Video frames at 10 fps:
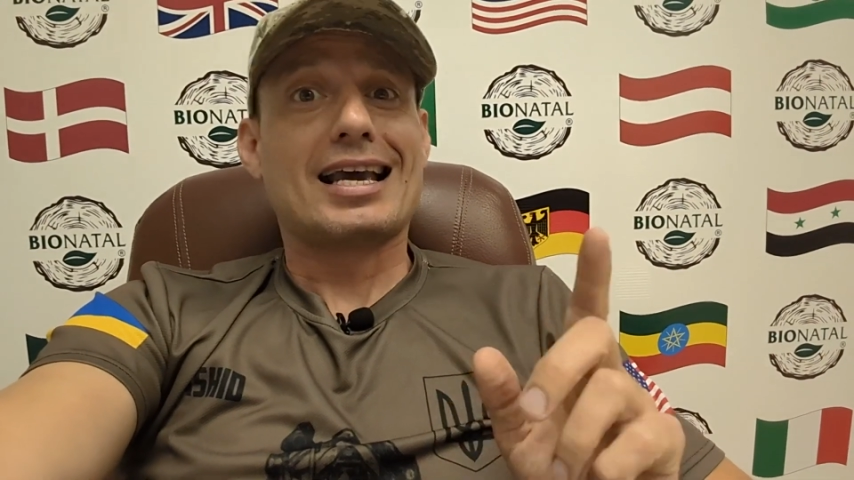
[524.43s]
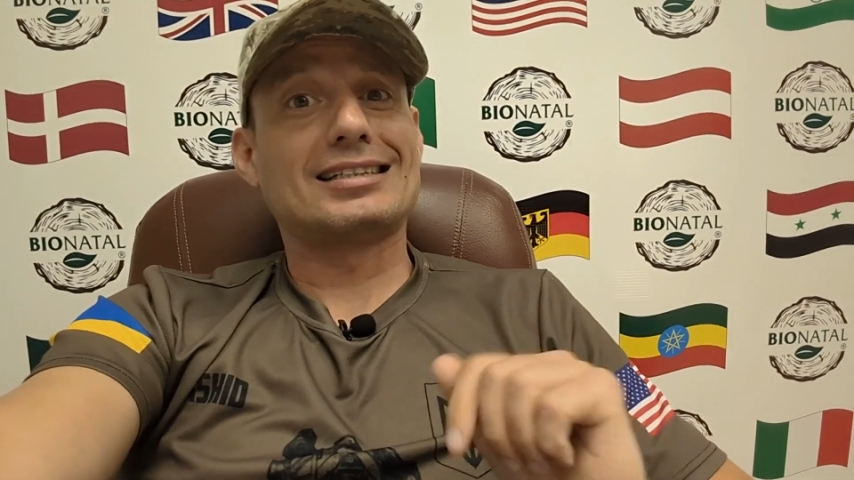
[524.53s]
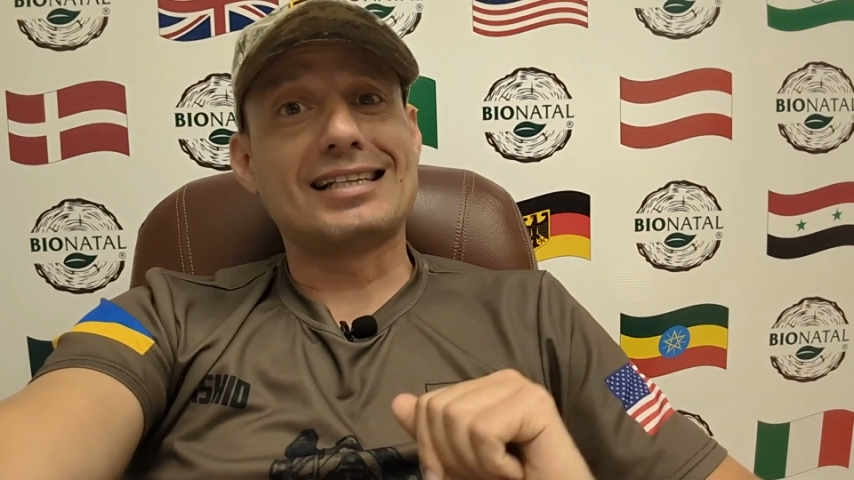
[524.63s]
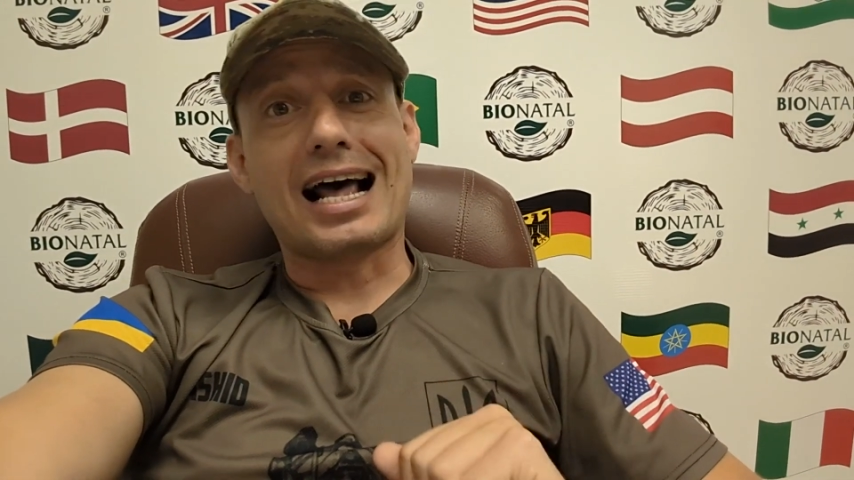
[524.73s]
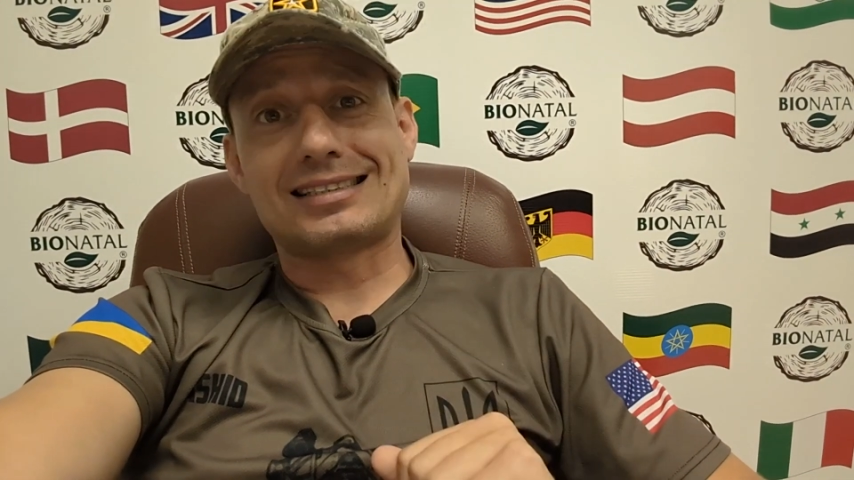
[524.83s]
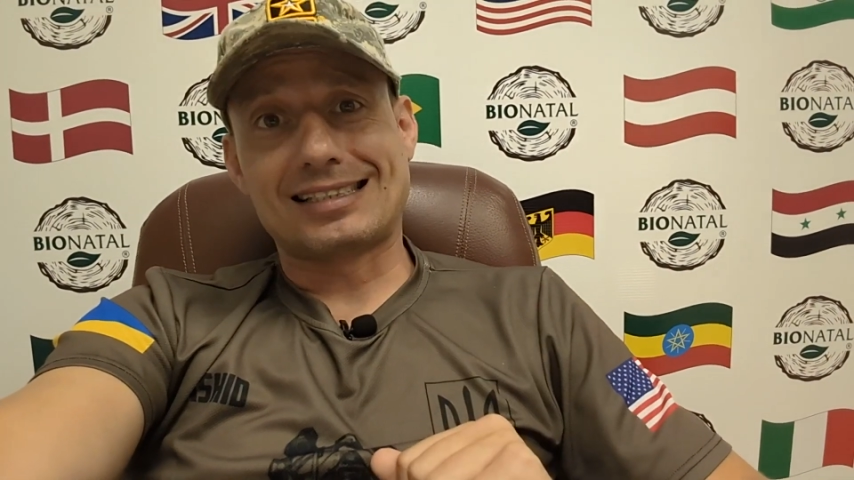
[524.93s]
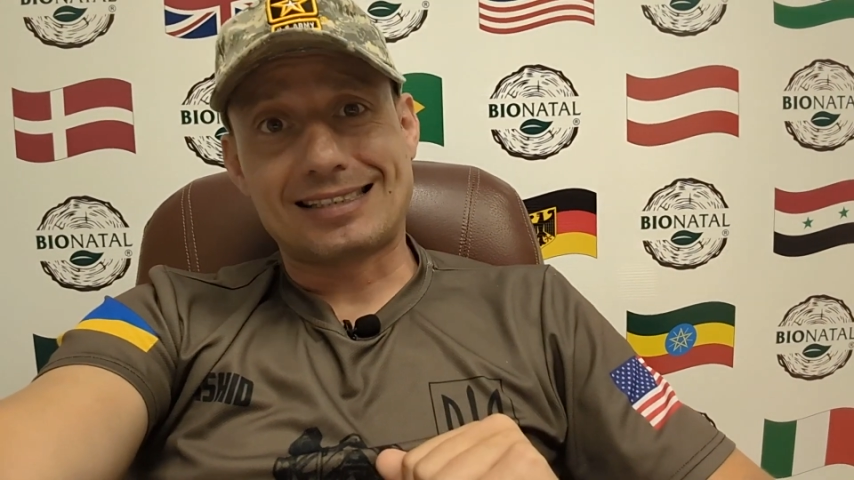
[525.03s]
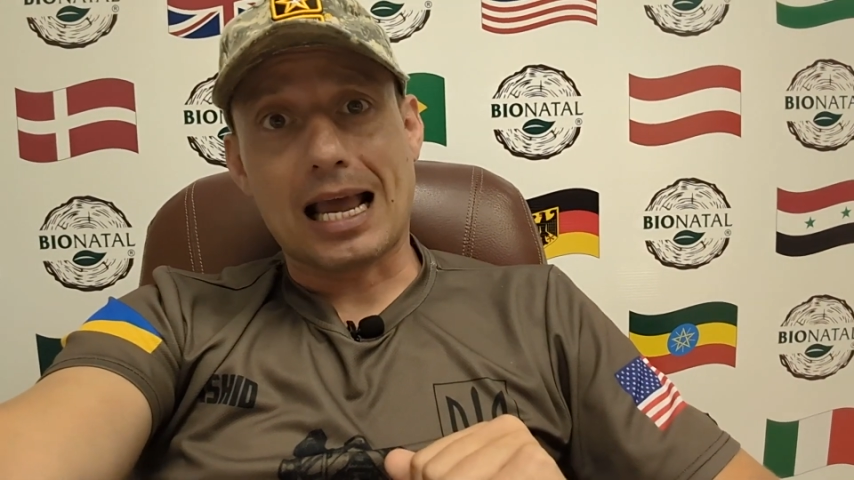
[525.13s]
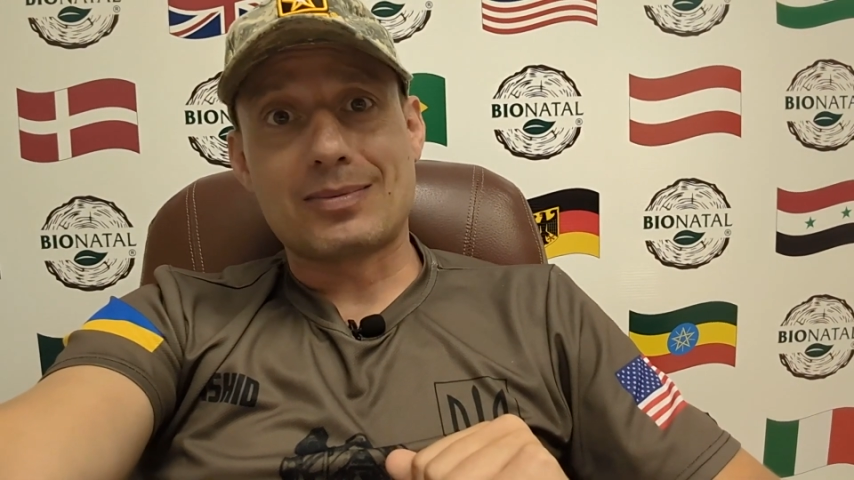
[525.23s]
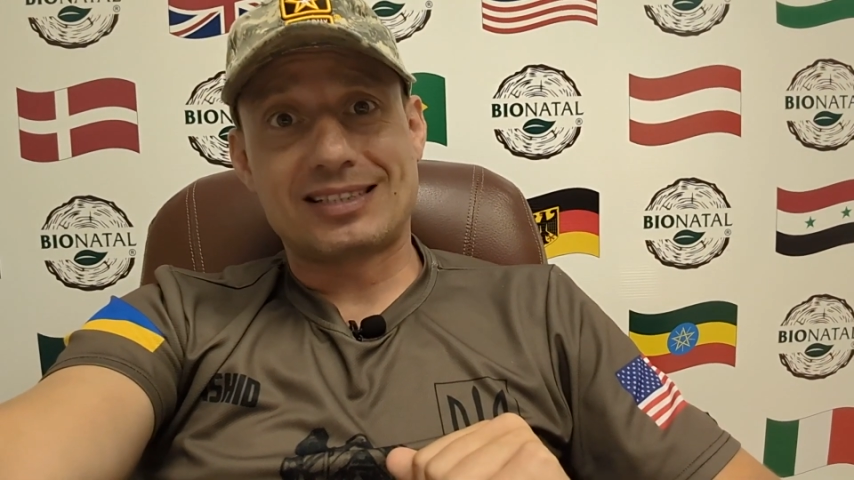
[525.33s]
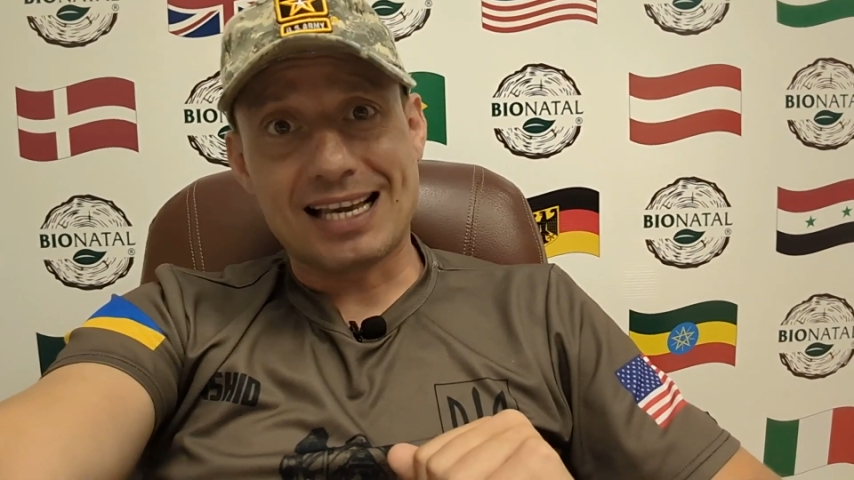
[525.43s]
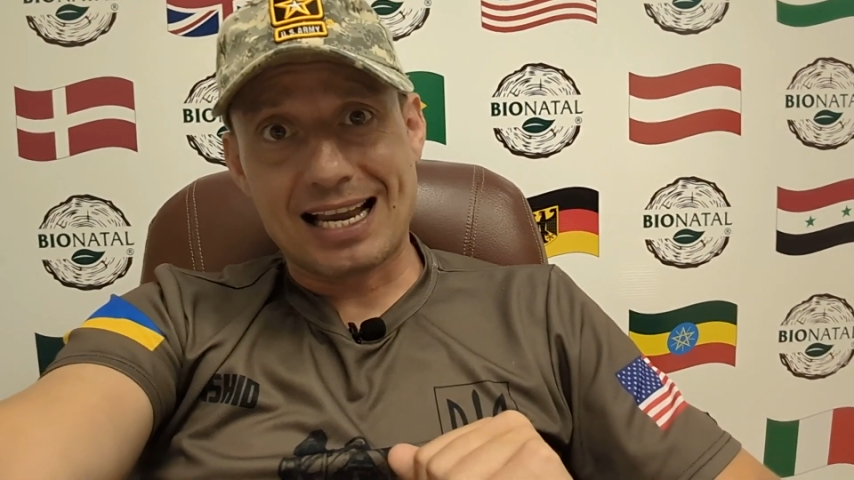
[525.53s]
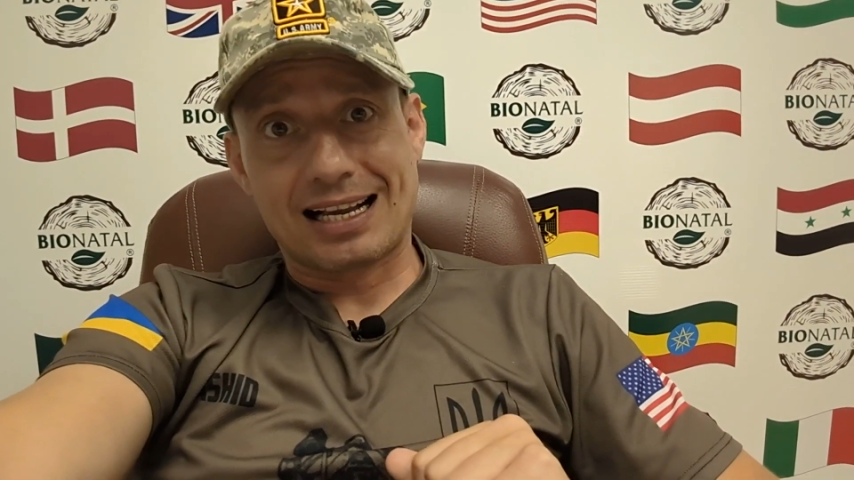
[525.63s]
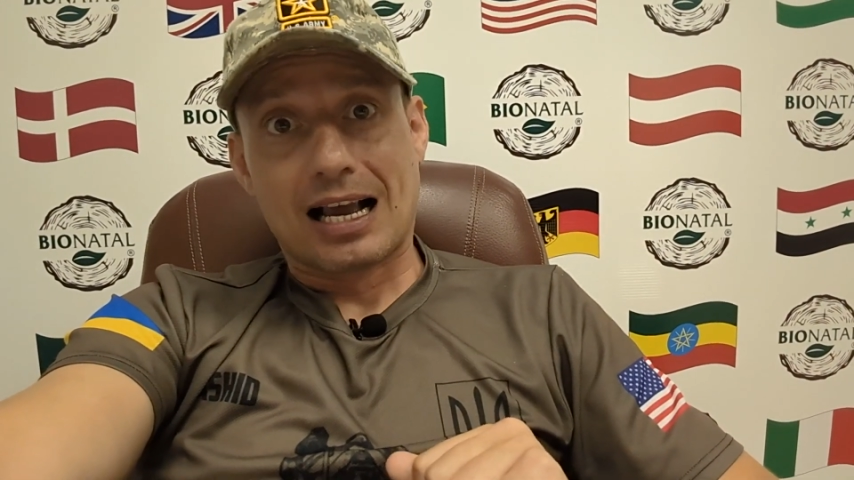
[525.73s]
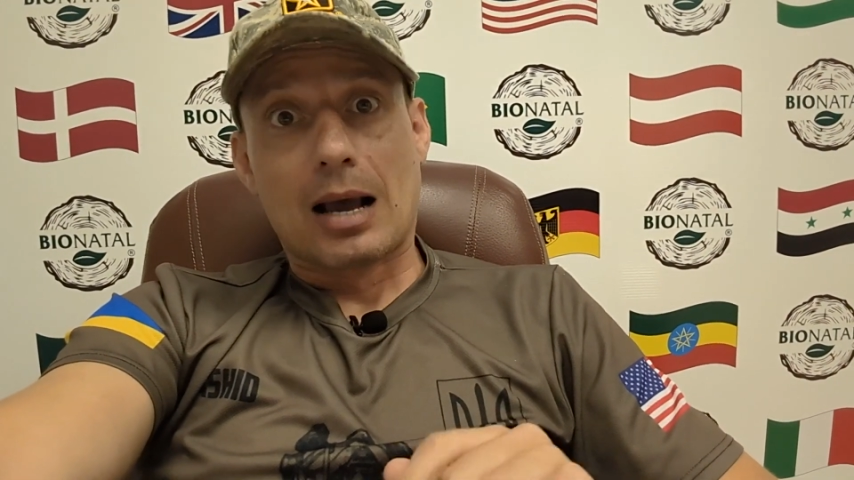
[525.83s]
is not the same
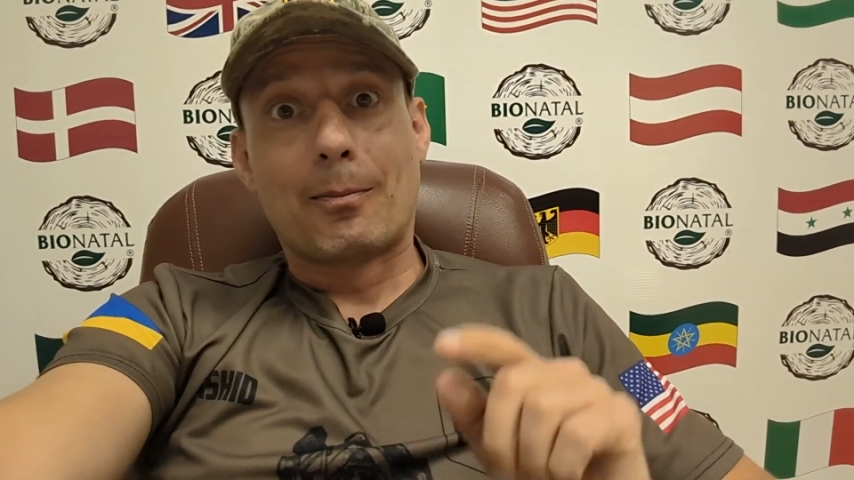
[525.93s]
thing,